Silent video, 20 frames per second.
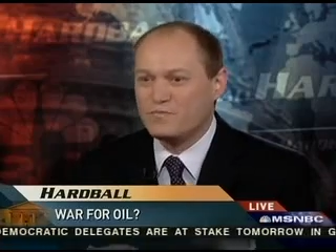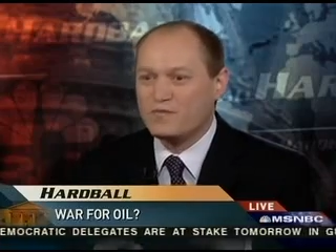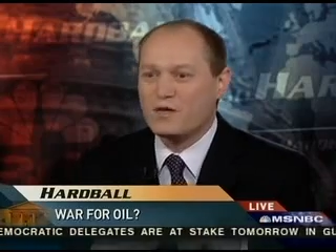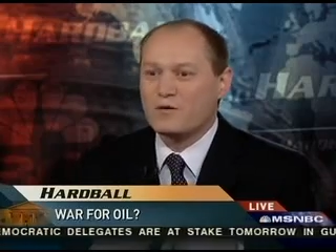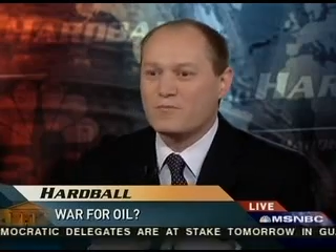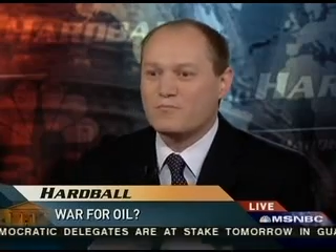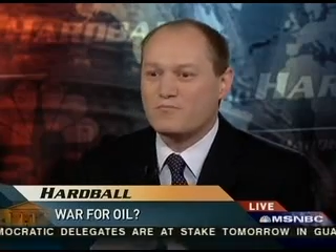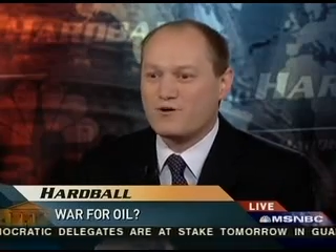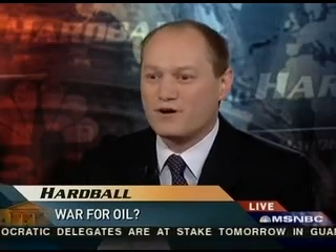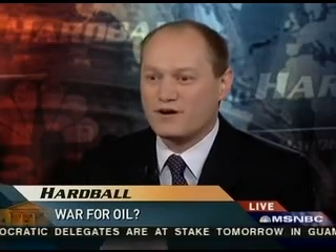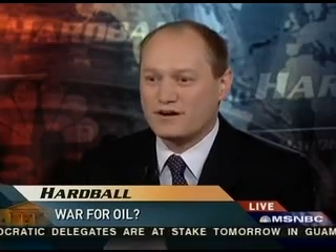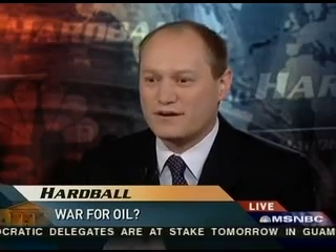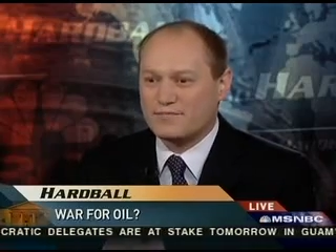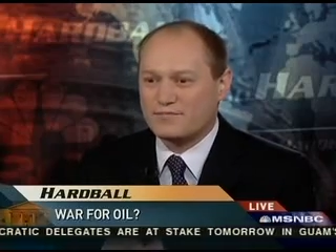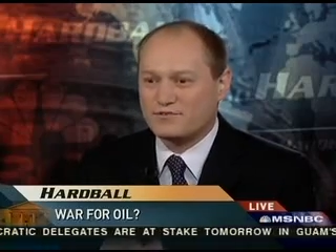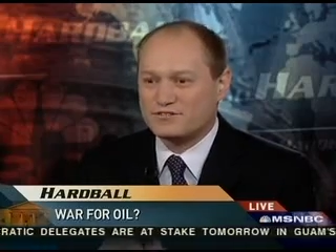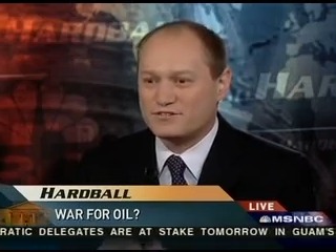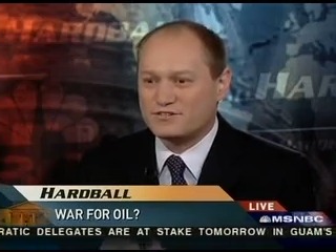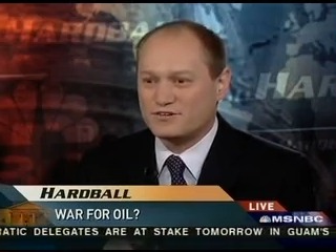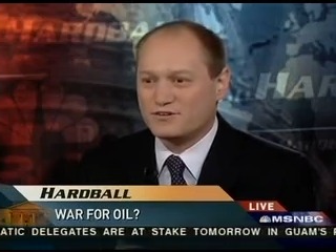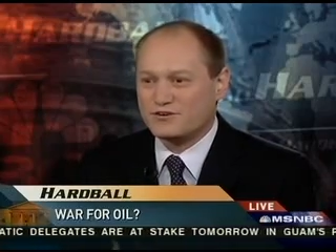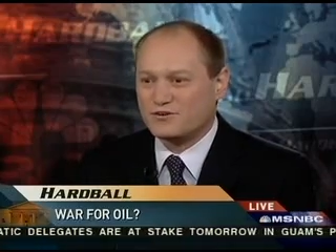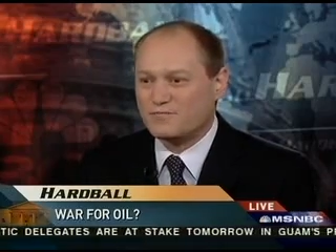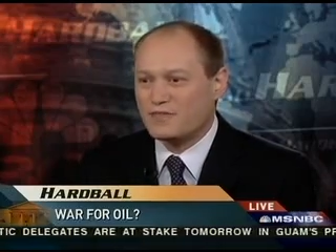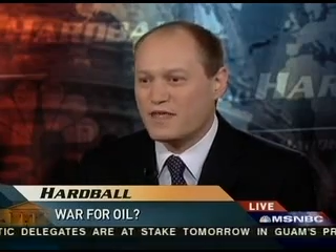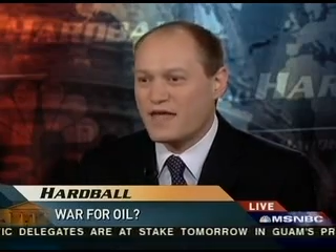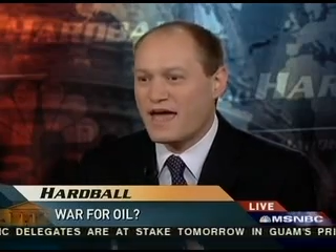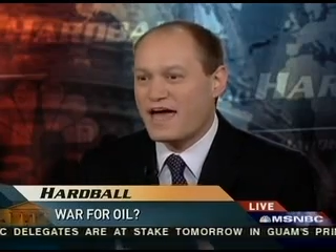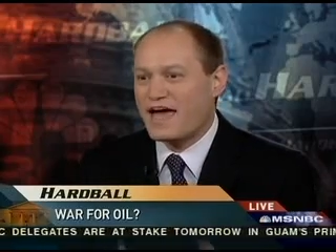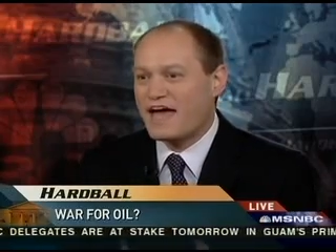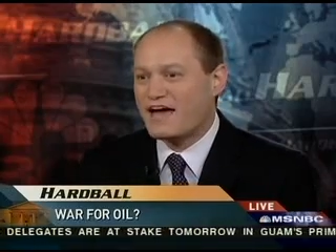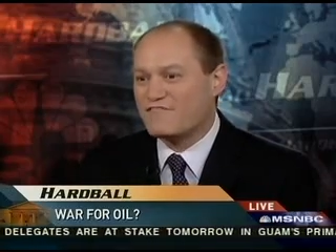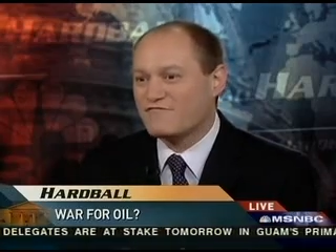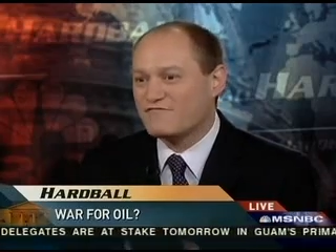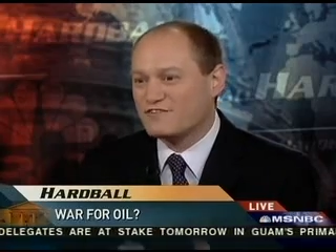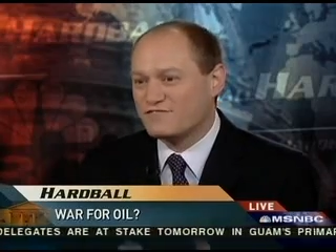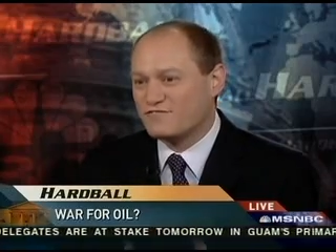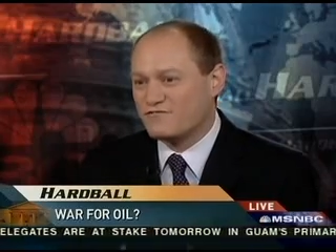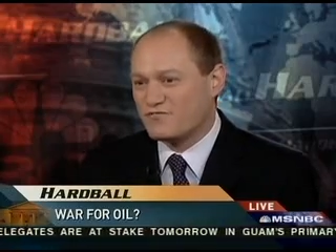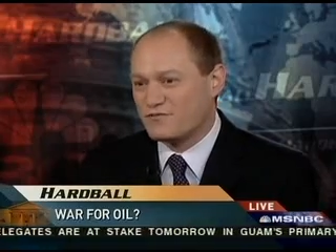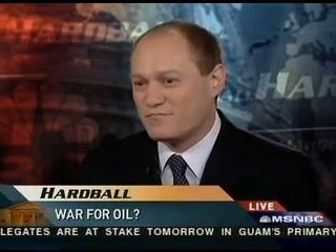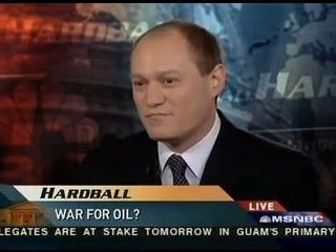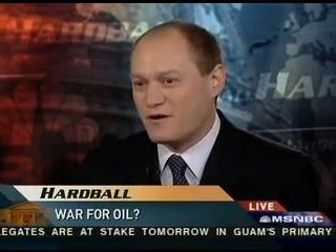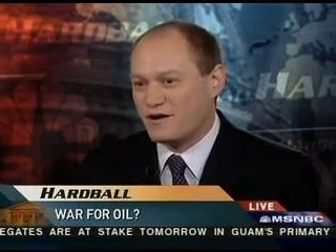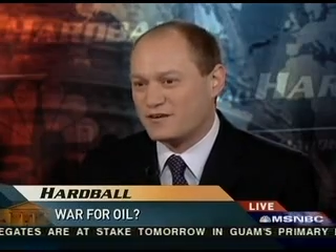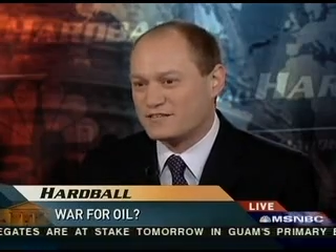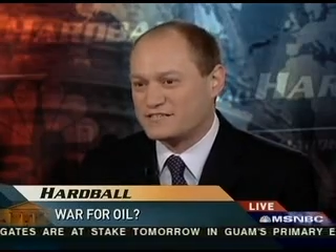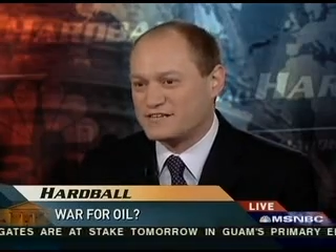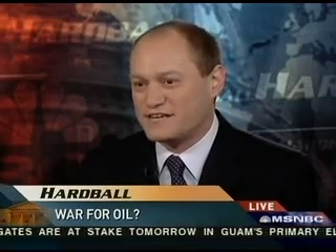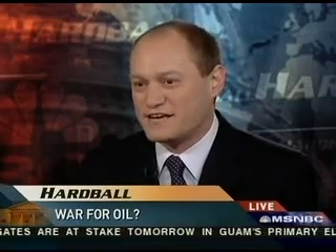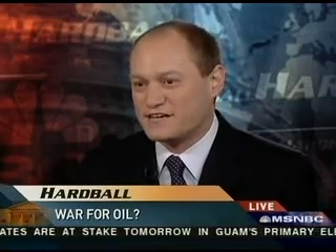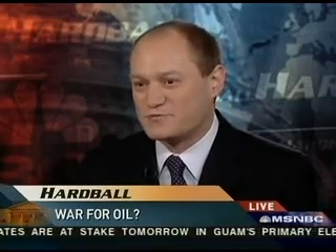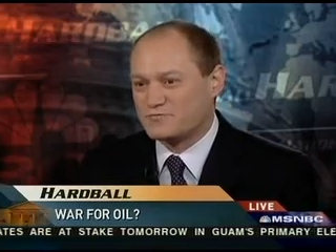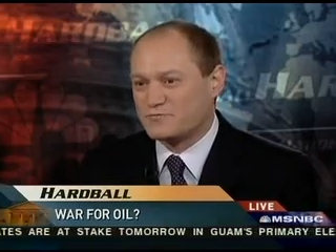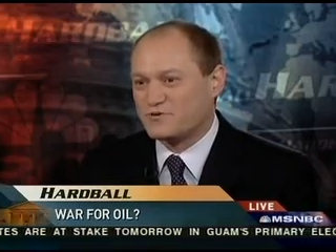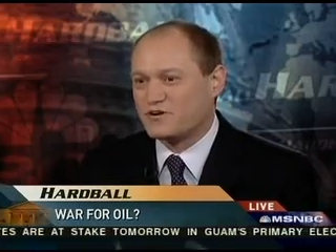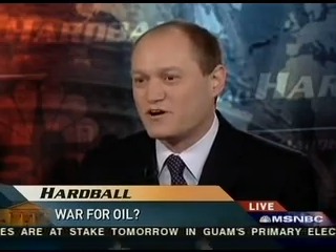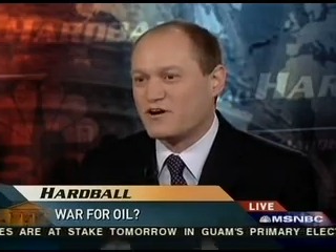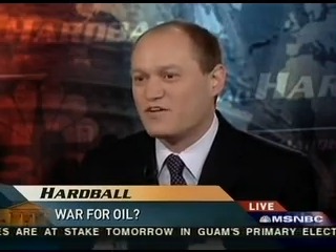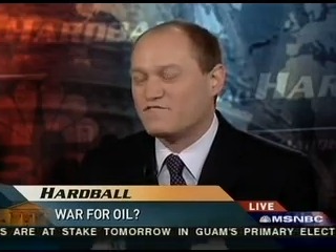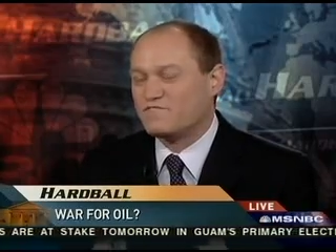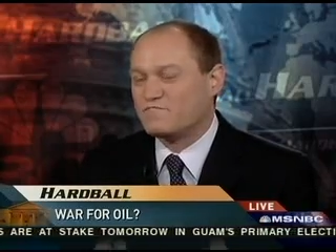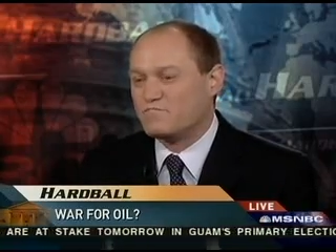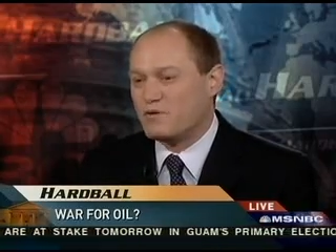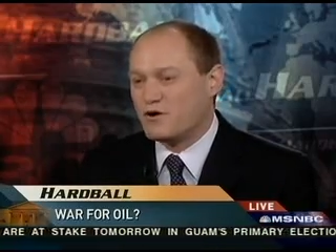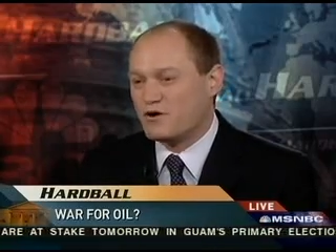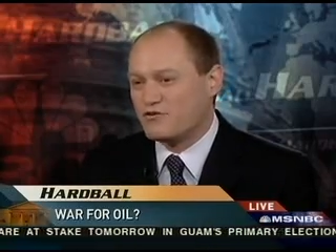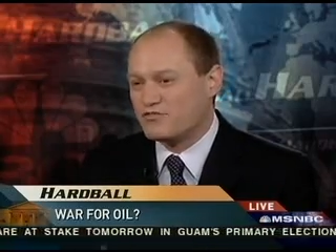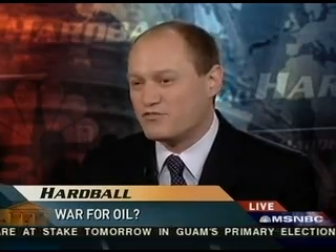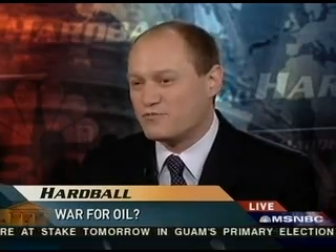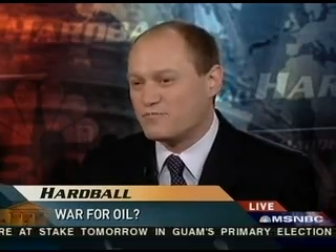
Point number two. Every foreign policy expert of both